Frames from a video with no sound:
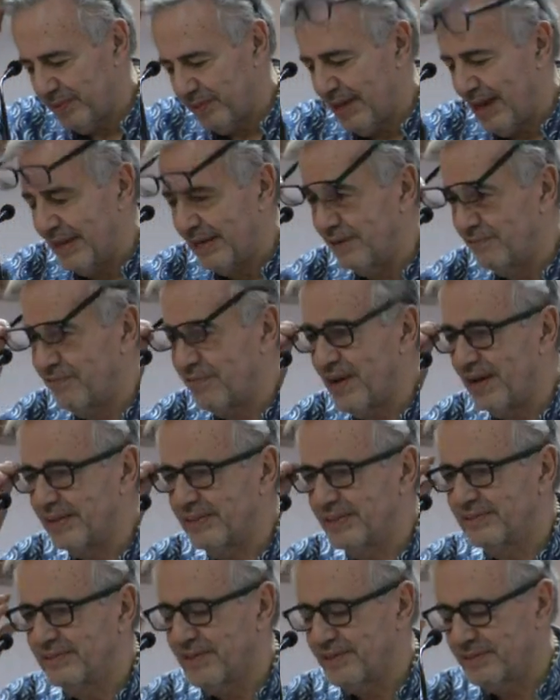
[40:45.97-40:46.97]
and in fact,
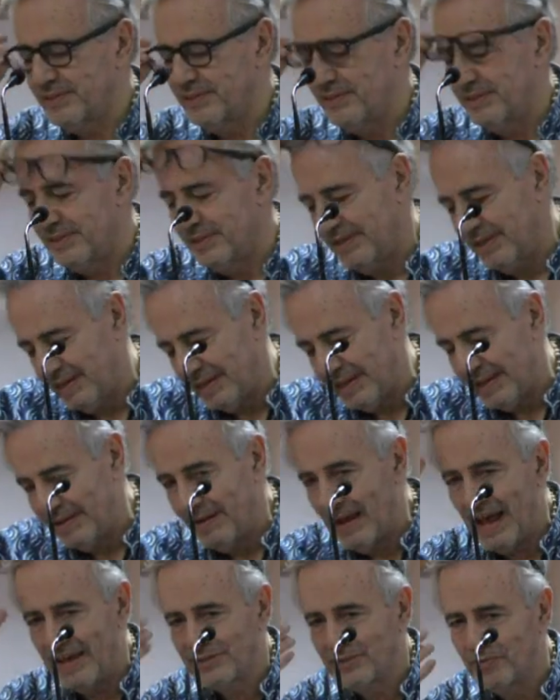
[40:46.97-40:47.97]
it doesn't,
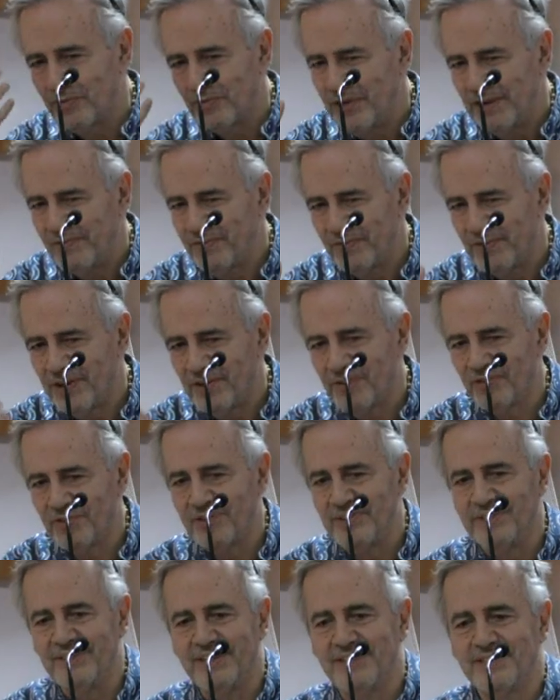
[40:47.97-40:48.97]
hasn't really
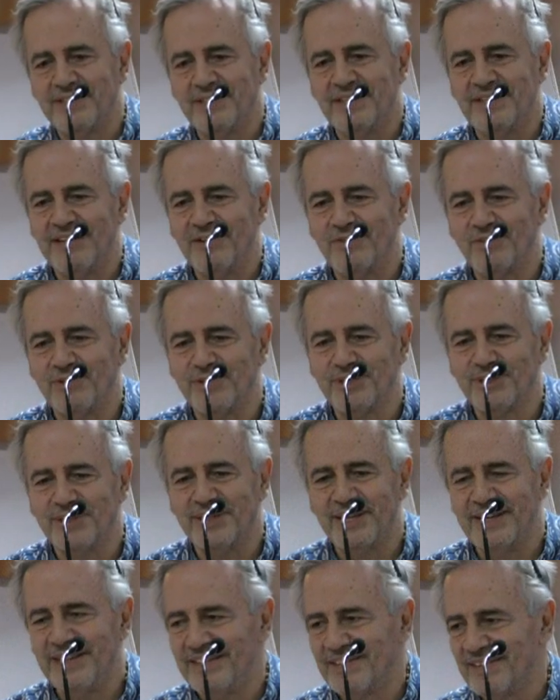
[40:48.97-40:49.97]
functioned as a nation
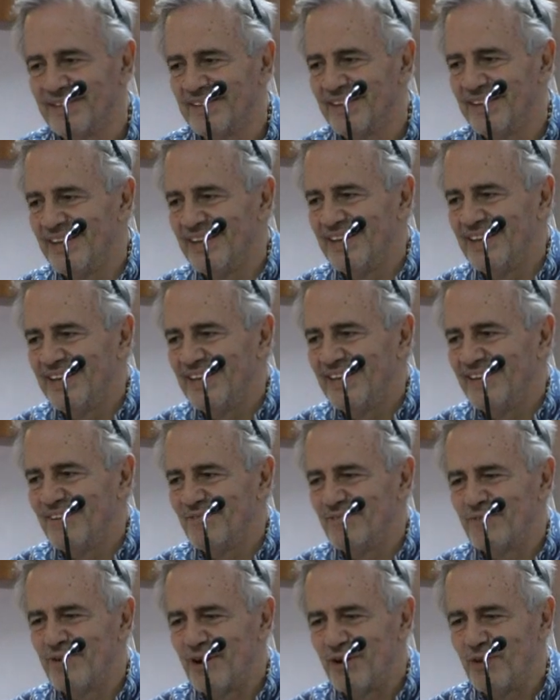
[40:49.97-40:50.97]
state
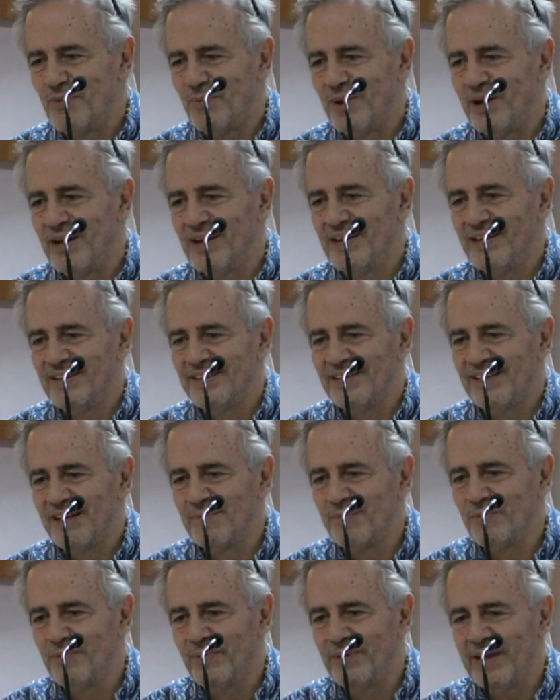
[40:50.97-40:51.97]
very well. I
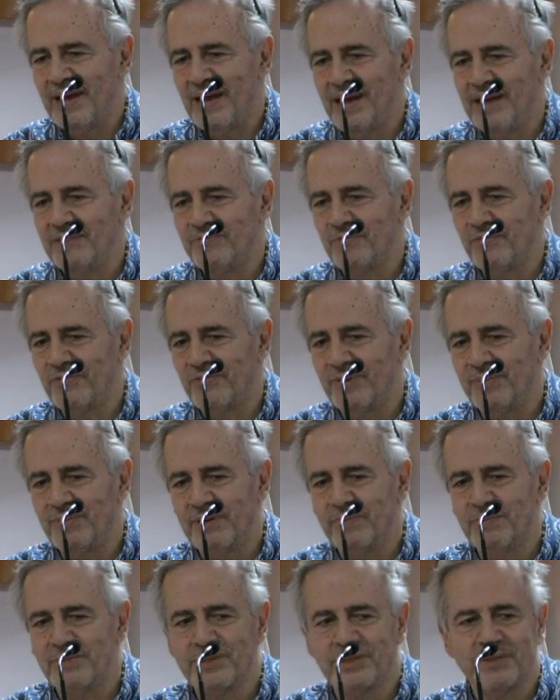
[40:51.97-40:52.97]
mean, we had,
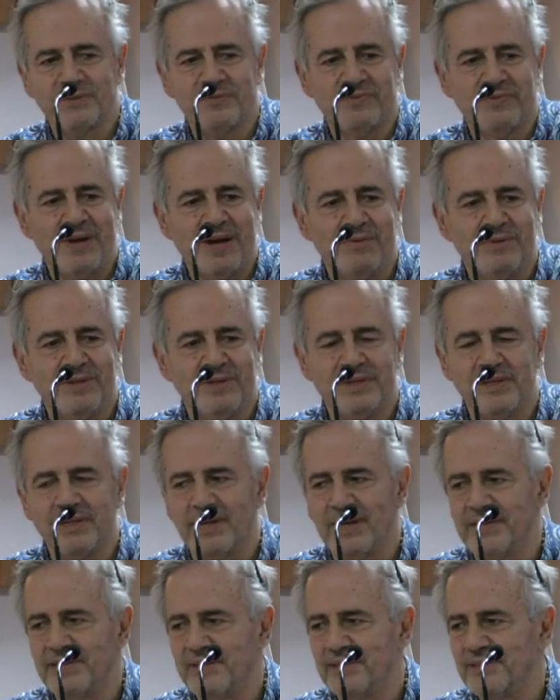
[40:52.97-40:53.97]
it was founded in
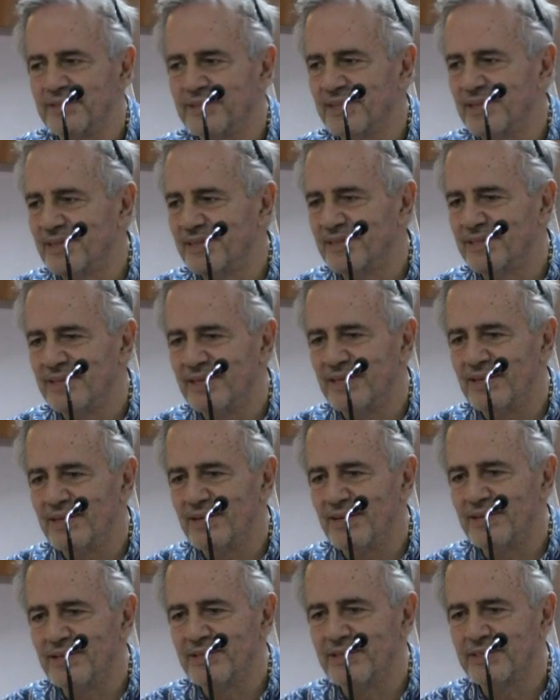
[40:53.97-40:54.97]
nineteen sixty, and
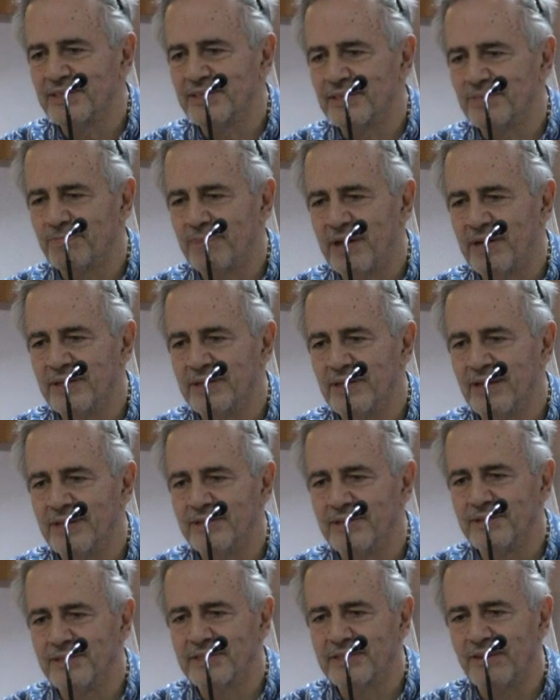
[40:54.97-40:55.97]
by
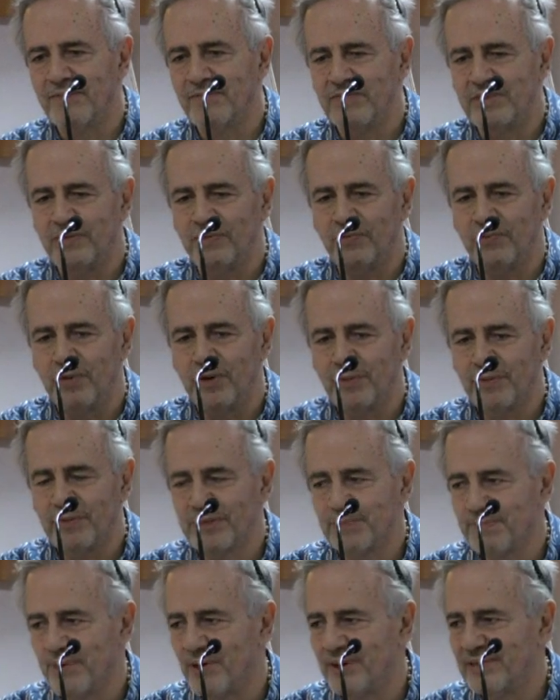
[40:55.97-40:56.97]
nineteen seventy-four it
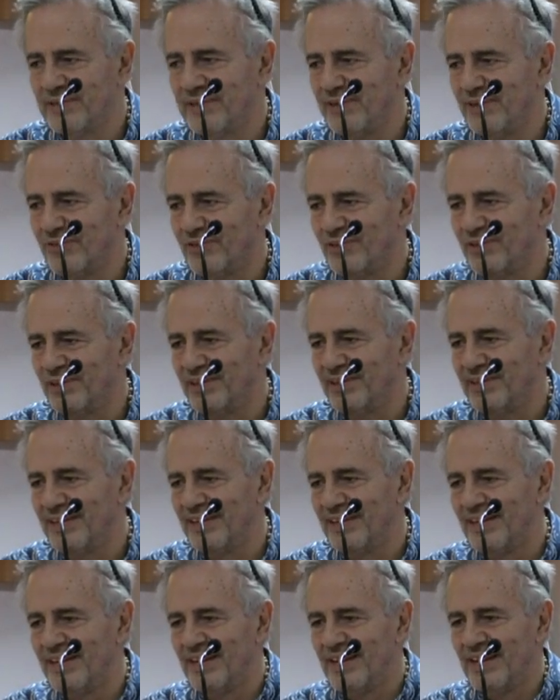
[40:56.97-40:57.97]
was partitioned,
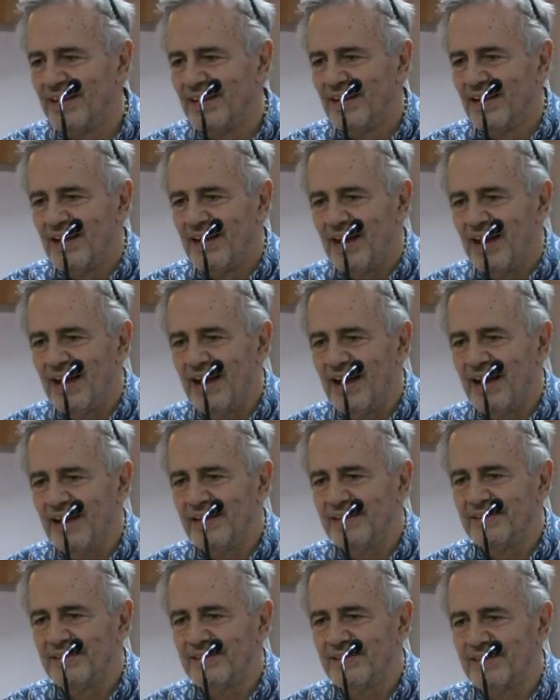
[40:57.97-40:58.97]

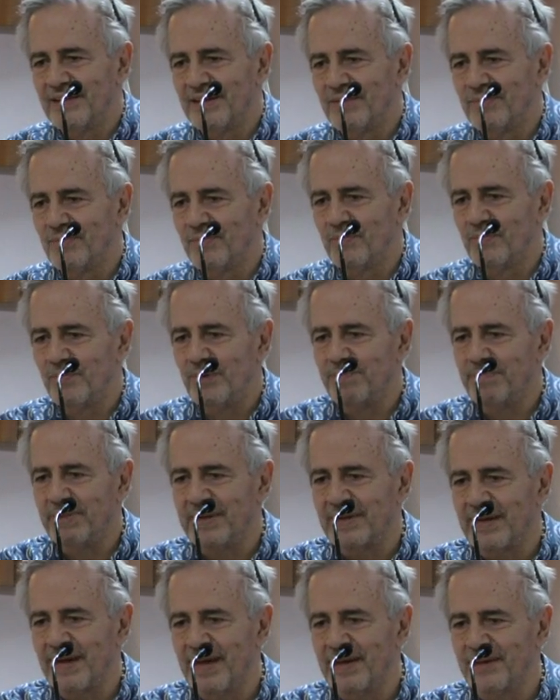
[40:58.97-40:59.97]
and um, we
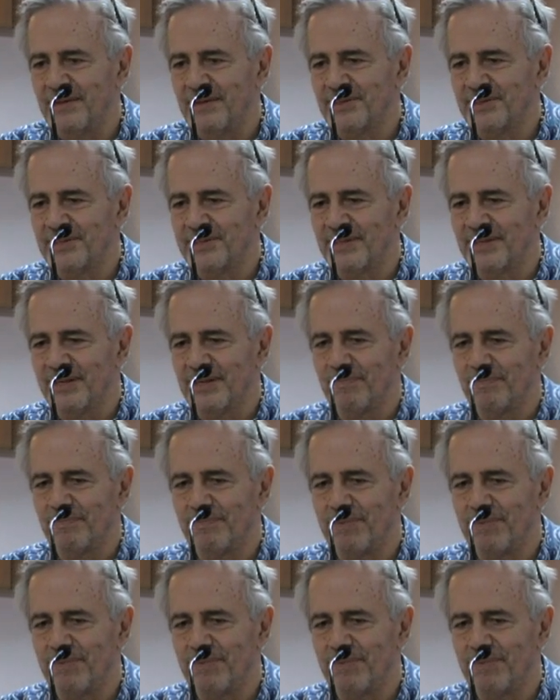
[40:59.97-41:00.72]
began as um,